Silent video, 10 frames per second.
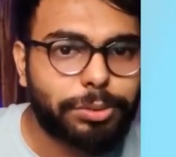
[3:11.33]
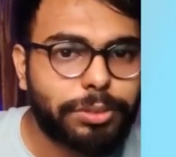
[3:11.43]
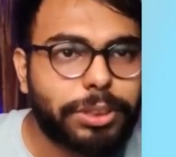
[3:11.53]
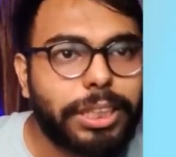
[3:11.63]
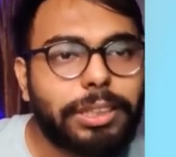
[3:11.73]
in this
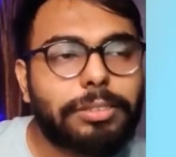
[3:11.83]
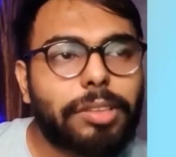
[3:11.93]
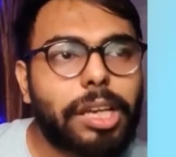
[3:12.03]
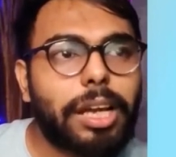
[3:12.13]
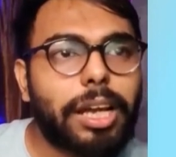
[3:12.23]
website.
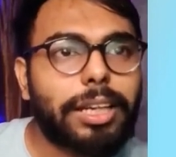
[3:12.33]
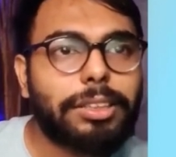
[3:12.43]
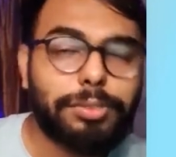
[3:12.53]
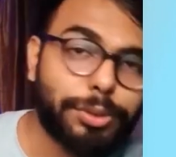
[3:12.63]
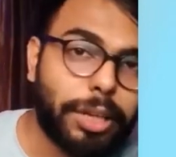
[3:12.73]

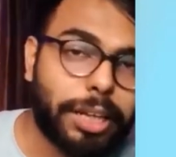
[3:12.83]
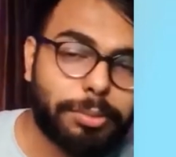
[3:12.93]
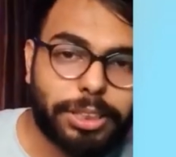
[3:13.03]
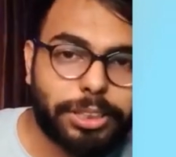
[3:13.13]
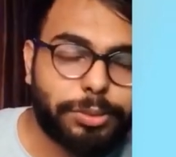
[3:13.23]
And if you
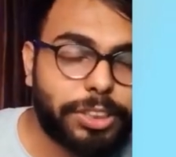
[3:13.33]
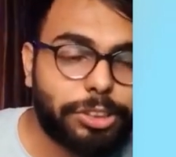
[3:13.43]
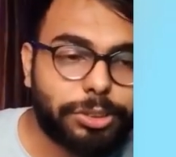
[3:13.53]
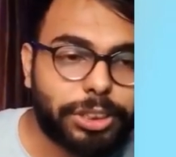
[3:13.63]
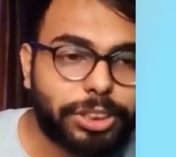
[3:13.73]
like my
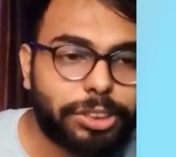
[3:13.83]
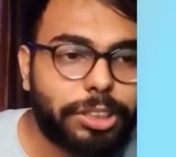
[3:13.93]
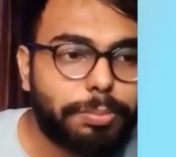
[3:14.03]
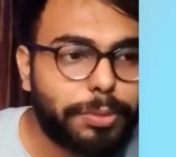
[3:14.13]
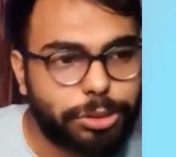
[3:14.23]
videos in
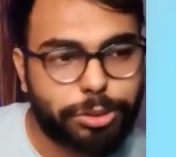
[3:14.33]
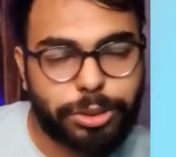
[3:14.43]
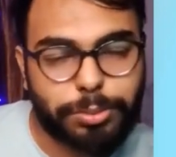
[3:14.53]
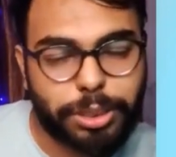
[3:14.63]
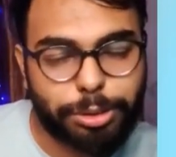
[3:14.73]
general, please
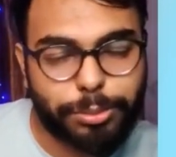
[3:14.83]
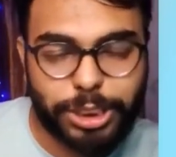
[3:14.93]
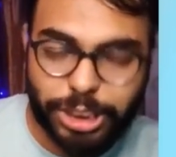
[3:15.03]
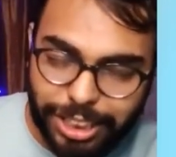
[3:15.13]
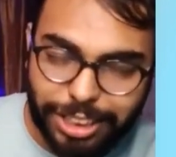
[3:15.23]
do subscribe to
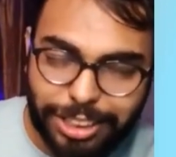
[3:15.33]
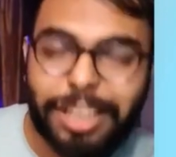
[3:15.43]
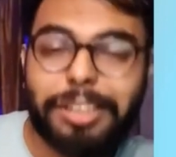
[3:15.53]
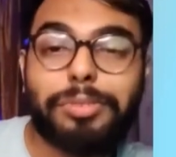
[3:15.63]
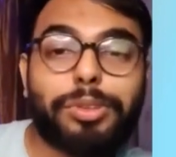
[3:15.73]
my
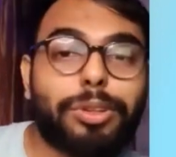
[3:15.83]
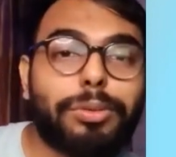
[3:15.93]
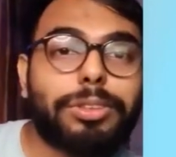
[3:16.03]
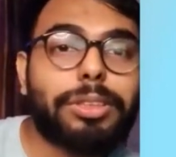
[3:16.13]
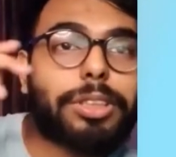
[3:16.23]
channel. And if you
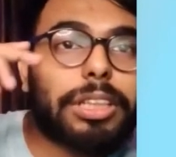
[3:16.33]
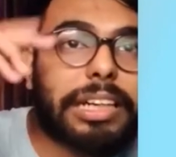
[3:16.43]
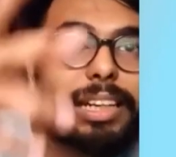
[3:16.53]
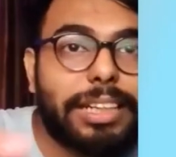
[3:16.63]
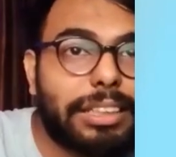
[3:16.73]
know some of the
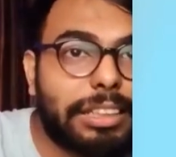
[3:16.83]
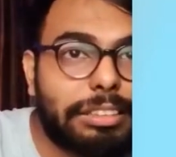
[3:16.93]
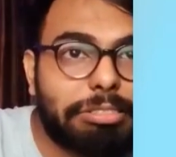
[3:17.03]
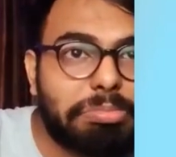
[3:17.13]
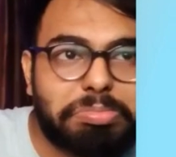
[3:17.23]
great
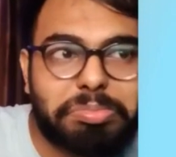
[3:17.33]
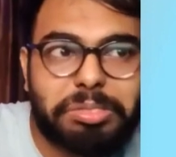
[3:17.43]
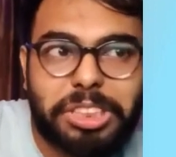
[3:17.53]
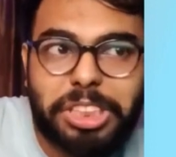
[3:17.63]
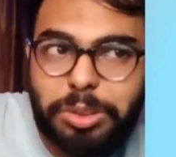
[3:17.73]

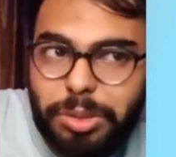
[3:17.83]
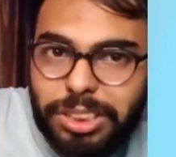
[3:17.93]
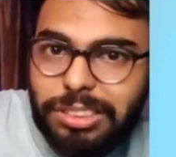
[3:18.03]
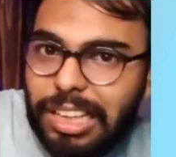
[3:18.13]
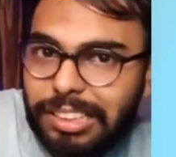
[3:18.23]

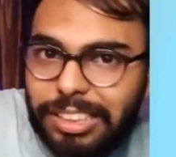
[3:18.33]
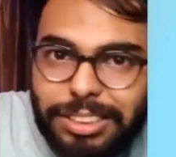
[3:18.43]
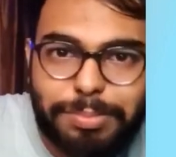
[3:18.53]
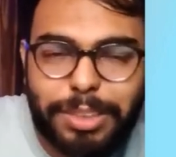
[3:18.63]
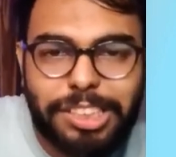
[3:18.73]
resources like
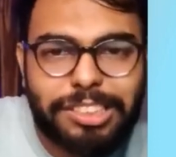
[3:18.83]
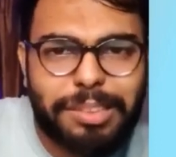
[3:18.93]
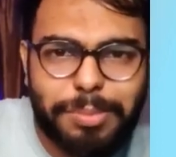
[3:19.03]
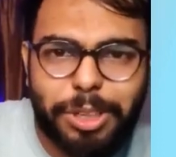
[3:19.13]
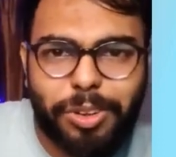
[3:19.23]
this,
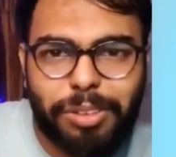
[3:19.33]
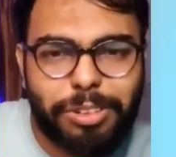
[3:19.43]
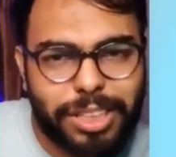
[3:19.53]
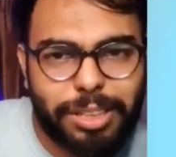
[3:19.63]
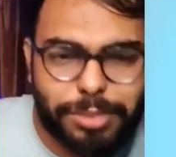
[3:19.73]
please let me know
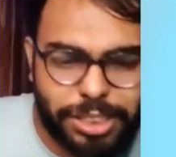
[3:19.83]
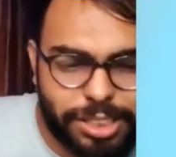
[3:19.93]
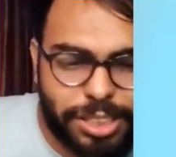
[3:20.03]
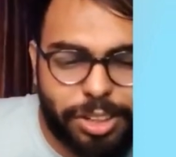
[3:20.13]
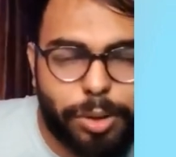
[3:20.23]
about them
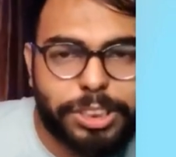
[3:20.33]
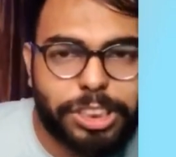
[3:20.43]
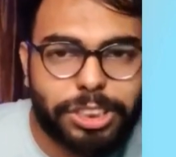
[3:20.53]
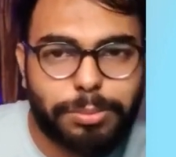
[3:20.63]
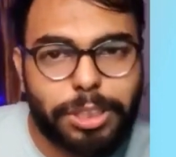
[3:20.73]
in the
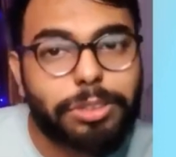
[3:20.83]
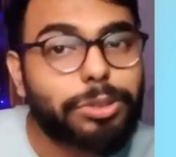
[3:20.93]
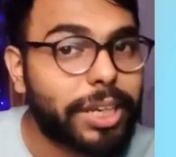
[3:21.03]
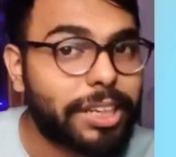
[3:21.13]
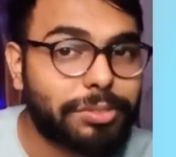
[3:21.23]
comment section
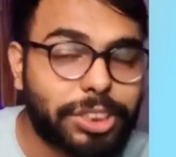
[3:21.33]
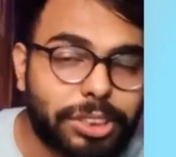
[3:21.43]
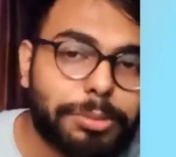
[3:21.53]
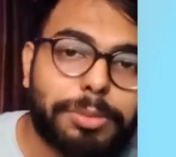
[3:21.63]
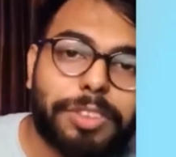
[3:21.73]
below so I can
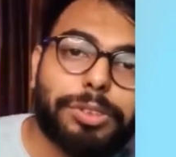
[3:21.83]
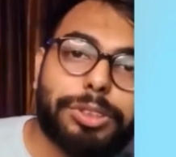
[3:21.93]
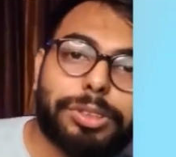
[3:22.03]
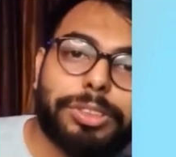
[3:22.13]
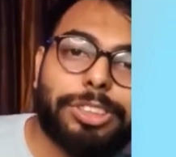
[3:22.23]
feature them in my
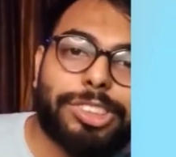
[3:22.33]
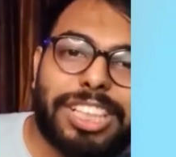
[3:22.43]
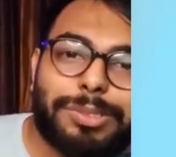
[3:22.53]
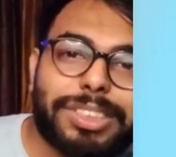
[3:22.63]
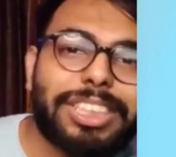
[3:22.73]
future
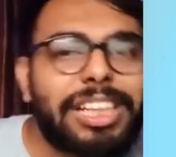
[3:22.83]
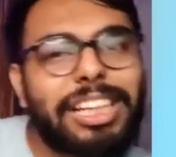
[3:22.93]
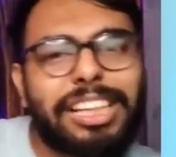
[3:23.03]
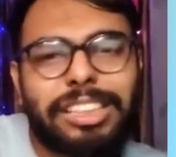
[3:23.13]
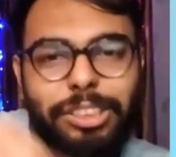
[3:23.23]
videos as well.
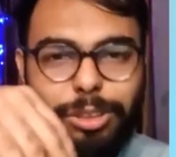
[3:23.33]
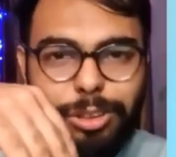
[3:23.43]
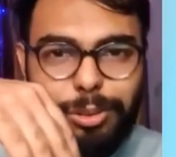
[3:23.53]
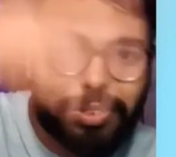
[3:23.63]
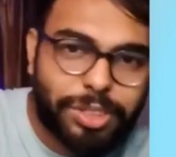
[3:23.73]

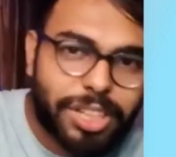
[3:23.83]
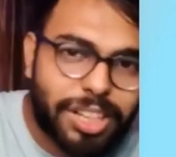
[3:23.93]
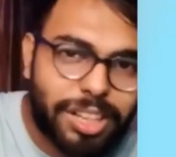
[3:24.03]
So bye for